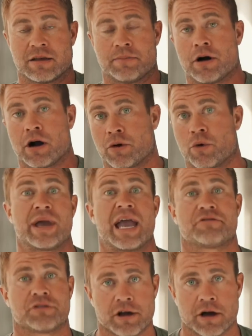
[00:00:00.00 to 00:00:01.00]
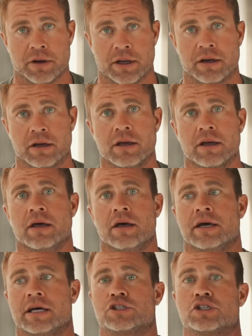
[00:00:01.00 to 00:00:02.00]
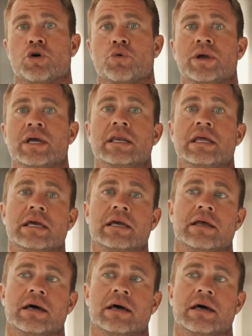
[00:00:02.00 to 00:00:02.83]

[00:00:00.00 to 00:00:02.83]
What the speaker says: part where we have to come in. And so we need